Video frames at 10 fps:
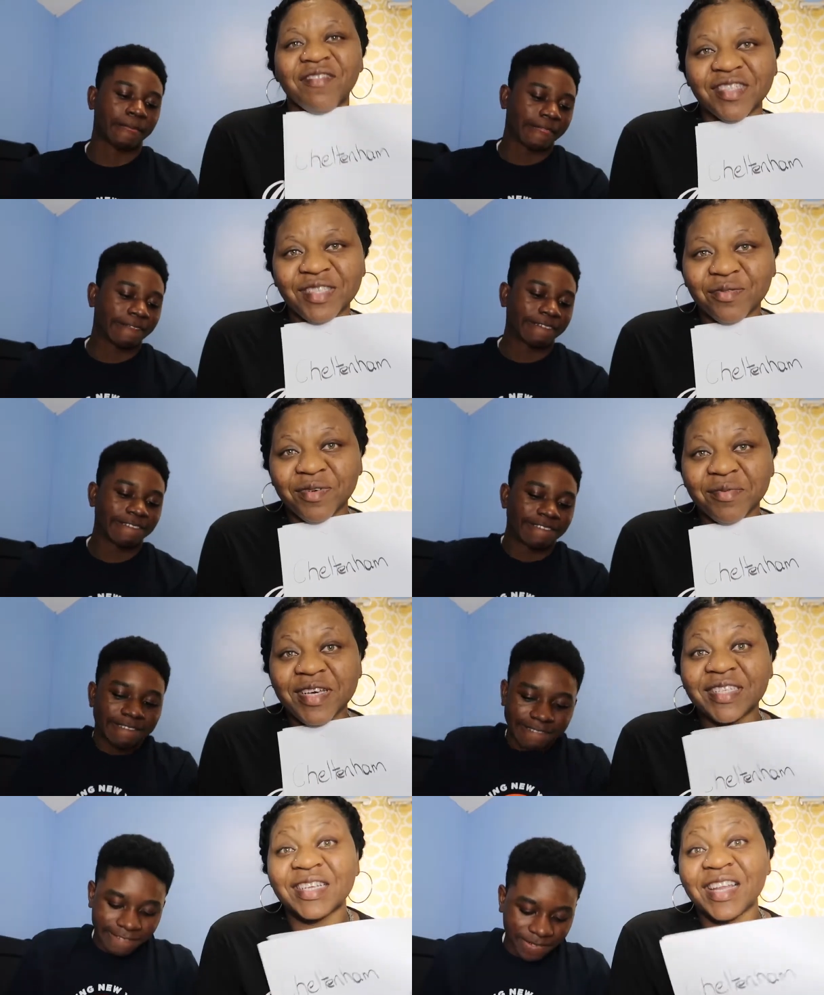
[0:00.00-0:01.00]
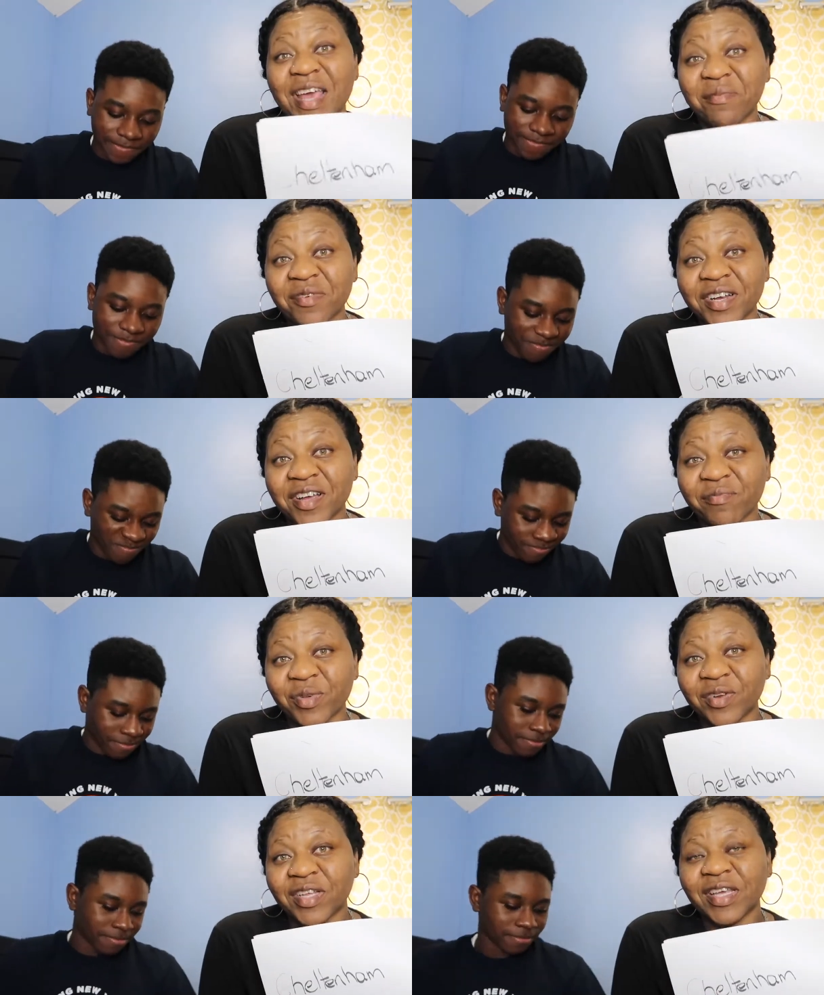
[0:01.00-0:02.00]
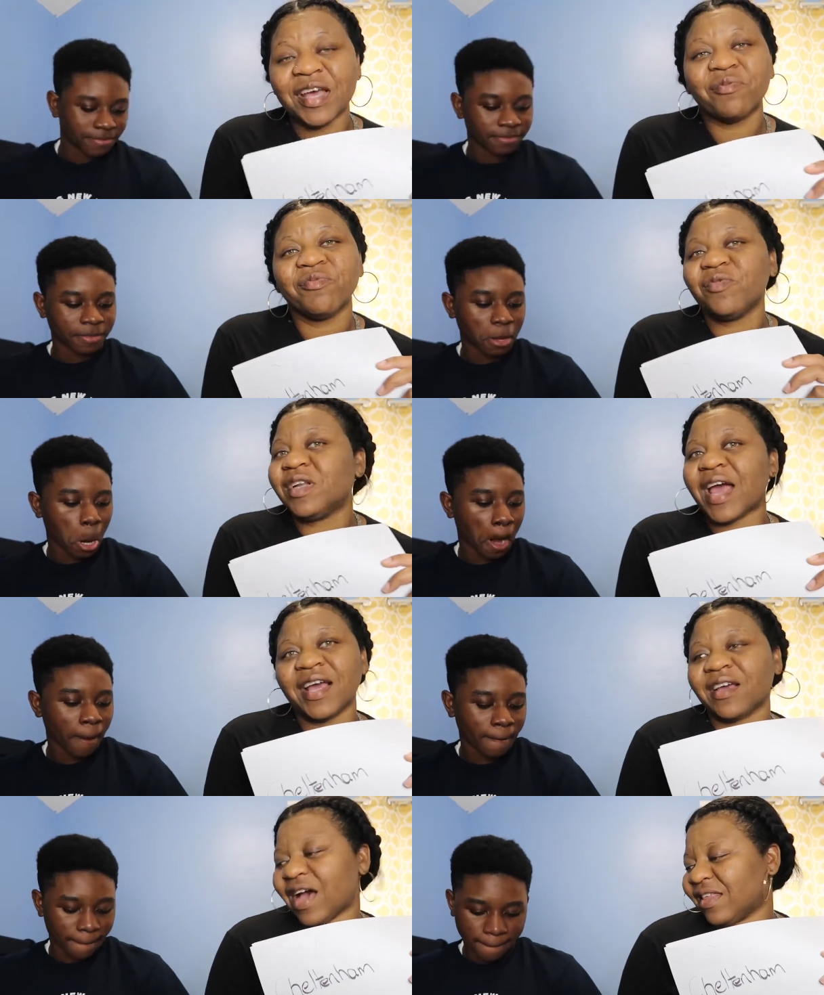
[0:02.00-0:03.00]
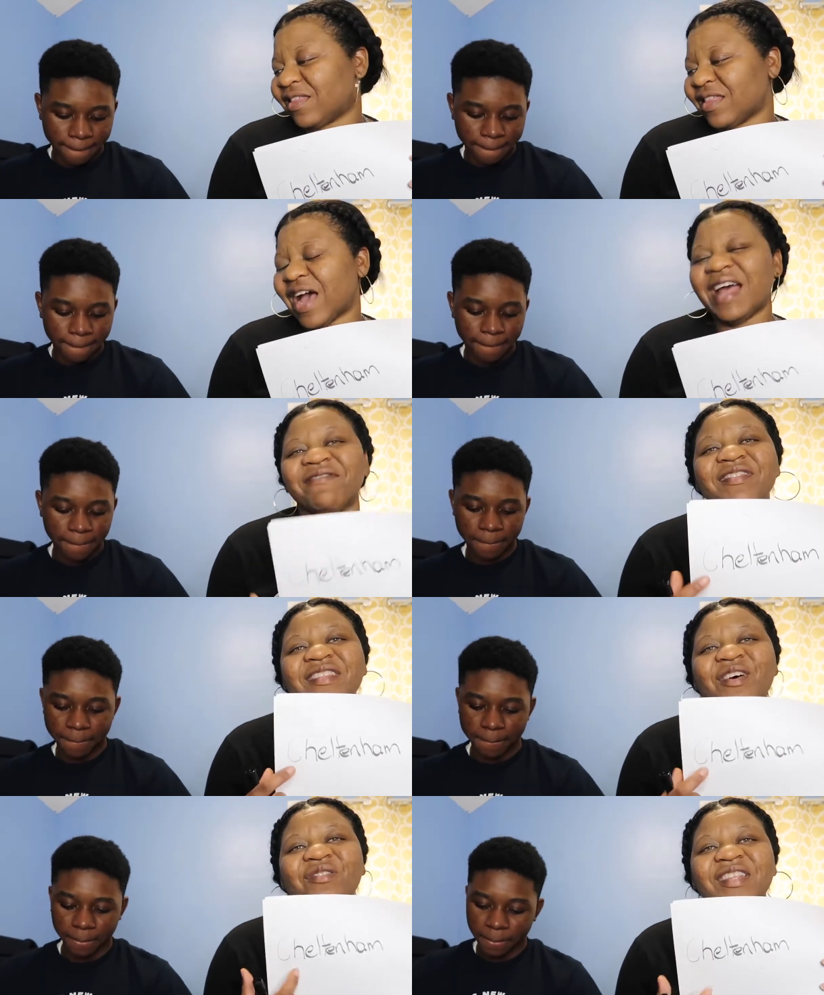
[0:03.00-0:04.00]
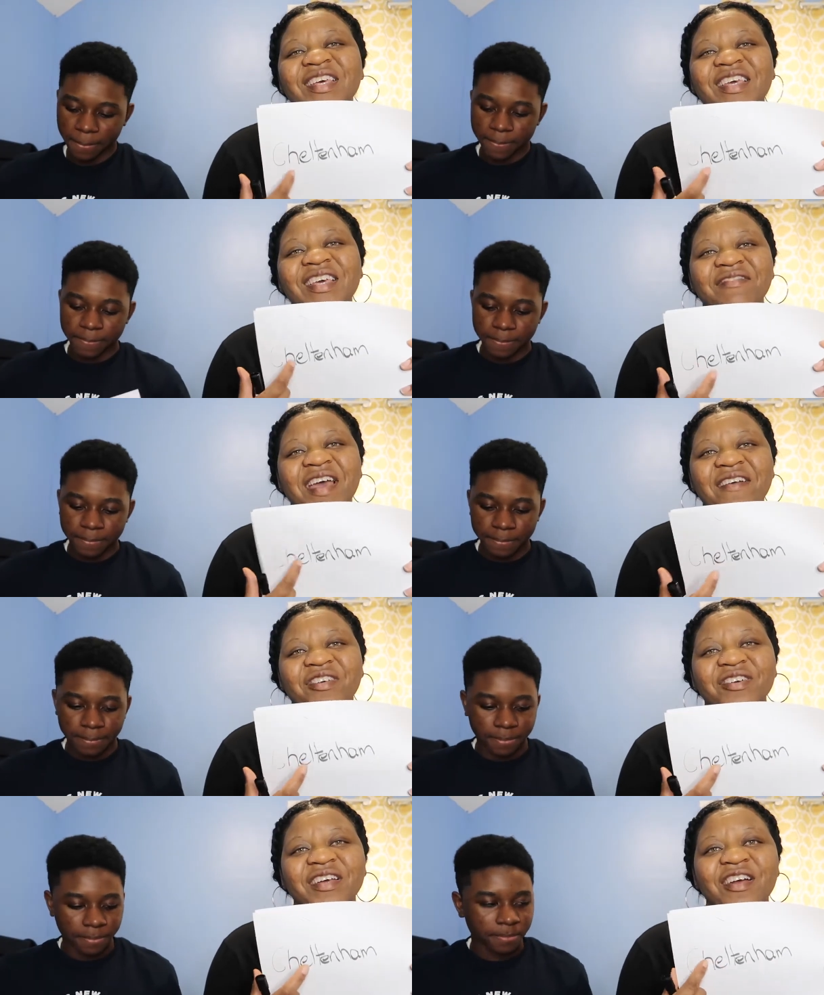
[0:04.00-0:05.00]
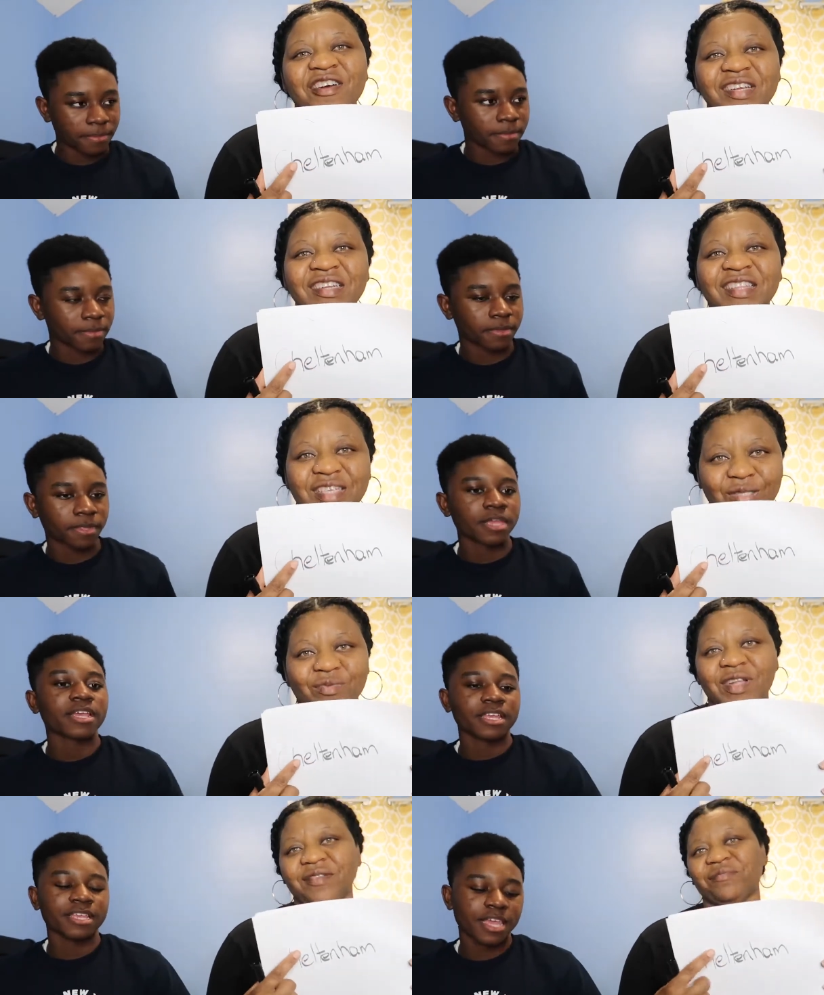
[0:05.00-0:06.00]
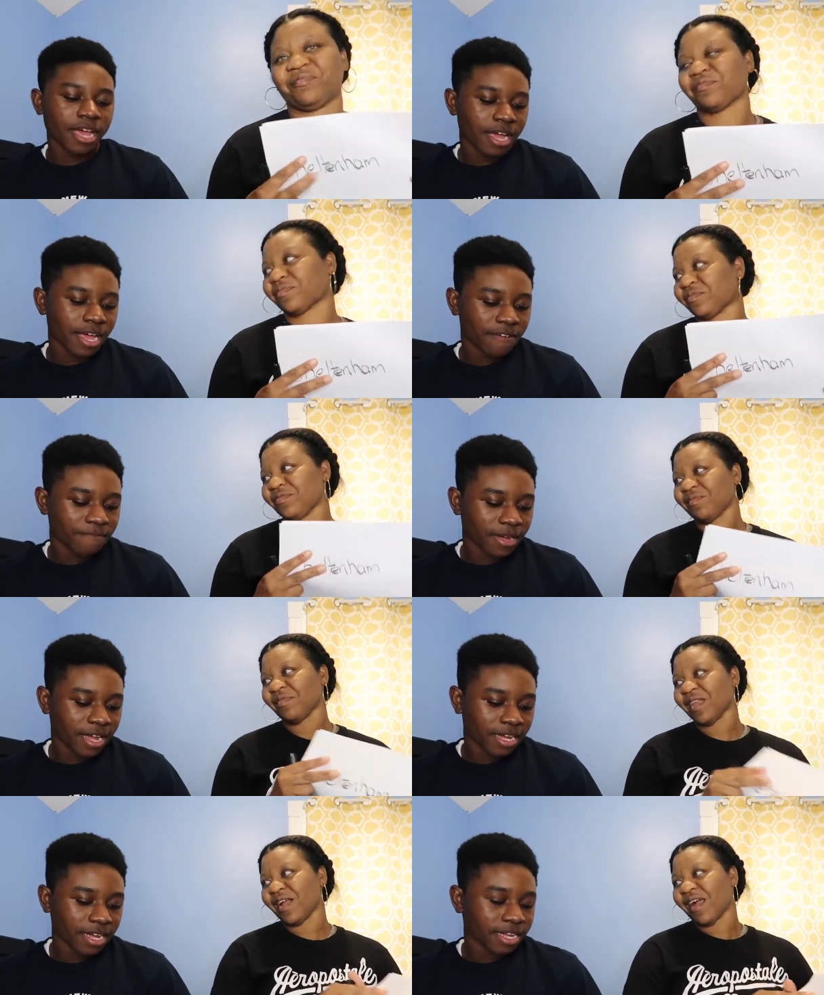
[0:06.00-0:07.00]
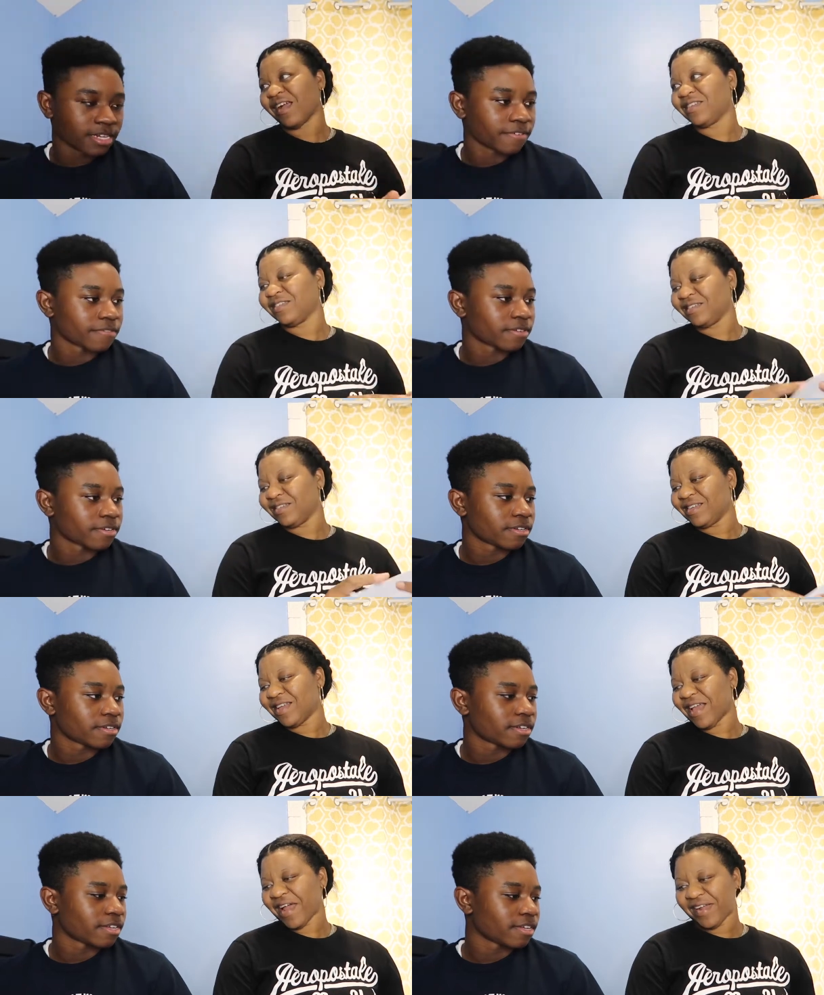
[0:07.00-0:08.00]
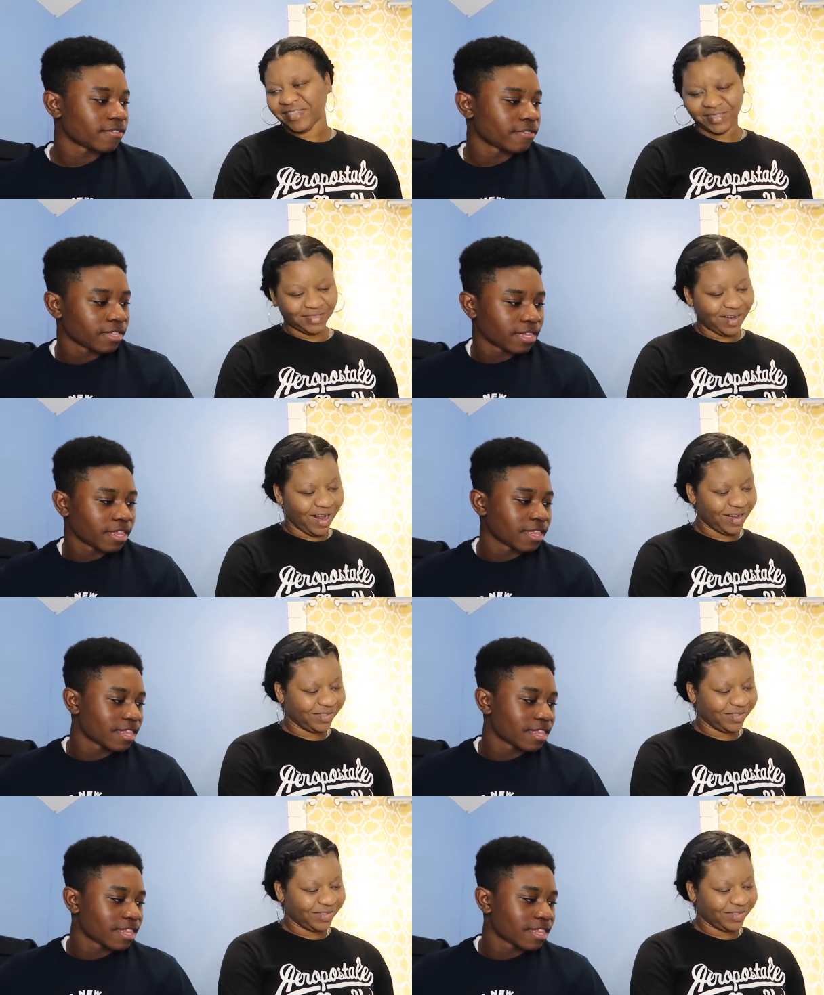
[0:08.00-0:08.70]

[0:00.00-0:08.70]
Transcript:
Speaker 1: give it to him. It's a neighboring community, and like I, I don't think he ever heard this one. Yeah, I have, but I, I never really